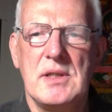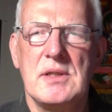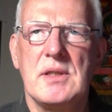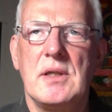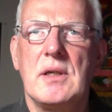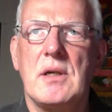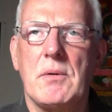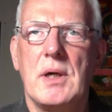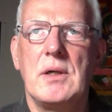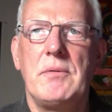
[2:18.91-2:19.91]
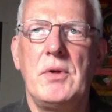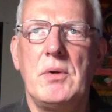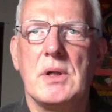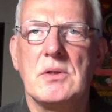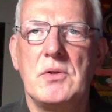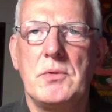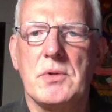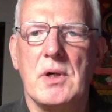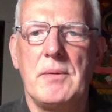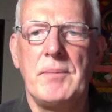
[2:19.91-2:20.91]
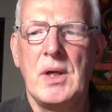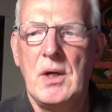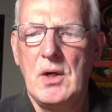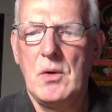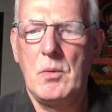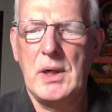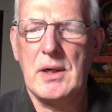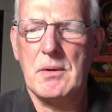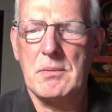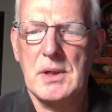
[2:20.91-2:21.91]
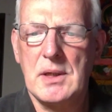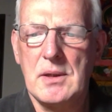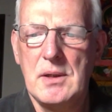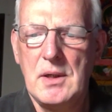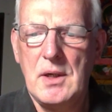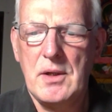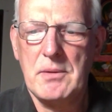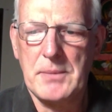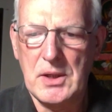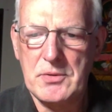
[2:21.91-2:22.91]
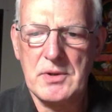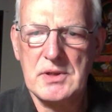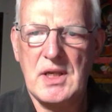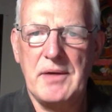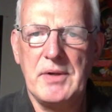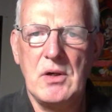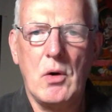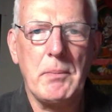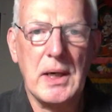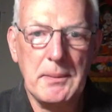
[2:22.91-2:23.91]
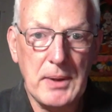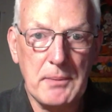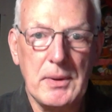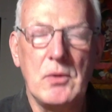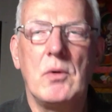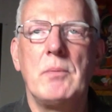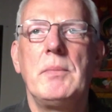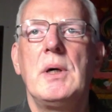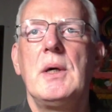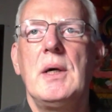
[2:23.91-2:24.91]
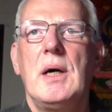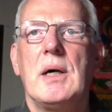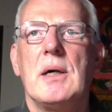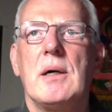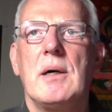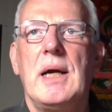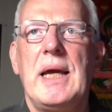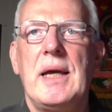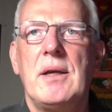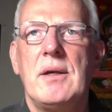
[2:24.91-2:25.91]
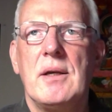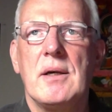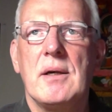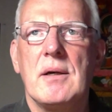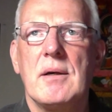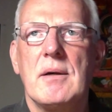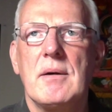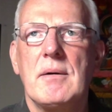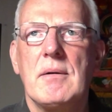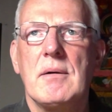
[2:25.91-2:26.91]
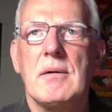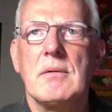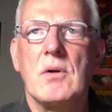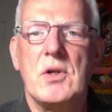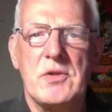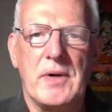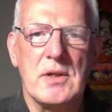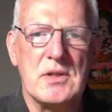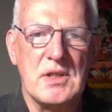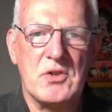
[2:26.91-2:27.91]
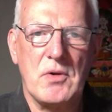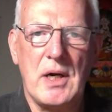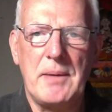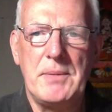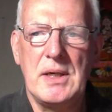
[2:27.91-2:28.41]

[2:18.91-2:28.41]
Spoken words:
is the Karandavyuha Sutra, where the mantra is given, Om Mani Padme Hum, and Lokeshvara is described in